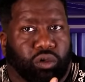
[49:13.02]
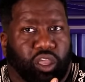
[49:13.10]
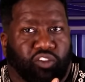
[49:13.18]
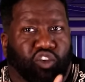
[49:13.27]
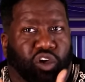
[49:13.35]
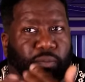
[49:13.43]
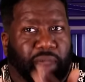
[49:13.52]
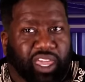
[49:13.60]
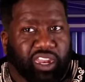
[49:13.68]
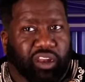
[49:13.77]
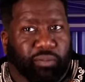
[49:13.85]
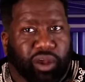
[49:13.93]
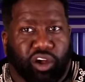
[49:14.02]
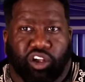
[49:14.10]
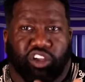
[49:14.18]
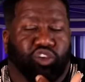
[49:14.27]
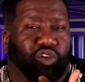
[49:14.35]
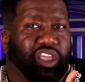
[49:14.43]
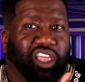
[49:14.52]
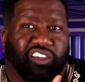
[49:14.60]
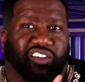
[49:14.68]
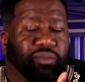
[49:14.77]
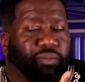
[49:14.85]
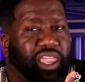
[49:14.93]
If you can make it in America, you can
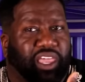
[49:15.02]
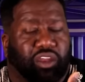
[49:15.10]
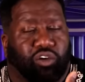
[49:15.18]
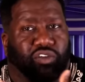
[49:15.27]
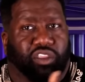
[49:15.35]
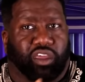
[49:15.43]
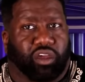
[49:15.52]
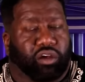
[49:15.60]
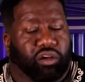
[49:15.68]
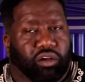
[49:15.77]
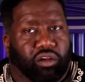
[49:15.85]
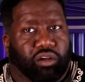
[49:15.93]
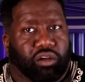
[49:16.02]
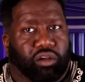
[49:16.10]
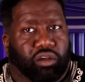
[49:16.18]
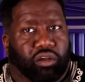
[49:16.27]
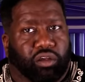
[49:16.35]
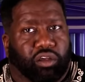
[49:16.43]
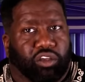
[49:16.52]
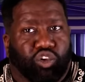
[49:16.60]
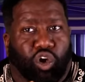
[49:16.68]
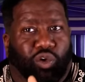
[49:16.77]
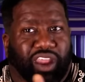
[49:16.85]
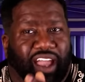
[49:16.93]
easily make it over there.
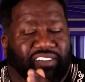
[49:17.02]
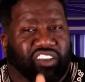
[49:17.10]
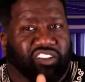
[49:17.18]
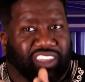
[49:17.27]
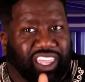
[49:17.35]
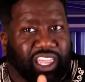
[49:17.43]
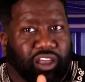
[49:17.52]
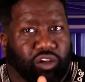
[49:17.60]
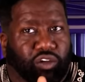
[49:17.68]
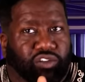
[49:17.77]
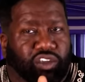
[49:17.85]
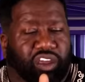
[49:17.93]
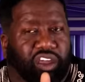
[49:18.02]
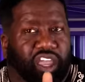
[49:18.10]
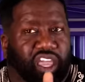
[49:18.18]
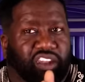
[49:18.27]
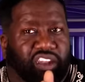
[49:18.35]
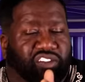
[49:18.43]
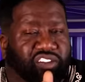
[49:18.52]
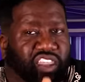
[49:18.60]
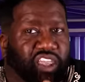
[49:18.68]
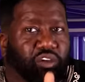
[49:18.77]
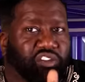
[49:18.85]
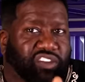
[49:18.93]
You already have the skills and the
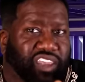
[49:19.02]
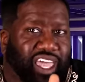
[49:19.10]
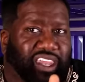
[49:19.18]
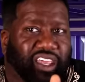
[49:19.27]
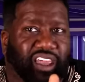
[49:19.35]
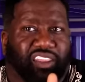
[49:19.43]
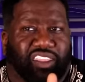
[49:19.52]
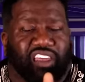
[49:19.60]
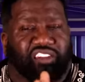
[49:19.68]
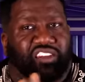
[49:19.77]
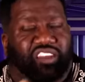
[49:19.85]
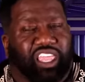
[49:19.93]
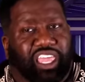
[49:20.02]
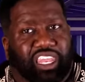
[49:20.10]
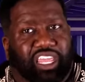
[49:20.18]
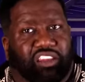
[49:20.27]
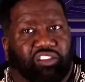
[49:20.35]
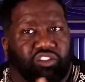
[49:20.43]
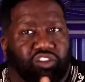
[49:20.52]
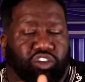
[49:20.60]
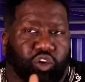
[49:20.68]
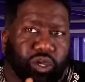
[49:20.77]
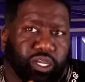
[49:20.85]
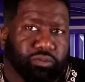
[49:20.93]
skill set that's needed to
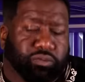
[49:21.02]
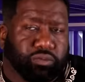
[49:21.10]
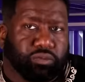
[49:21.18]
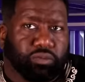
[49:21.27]
do it.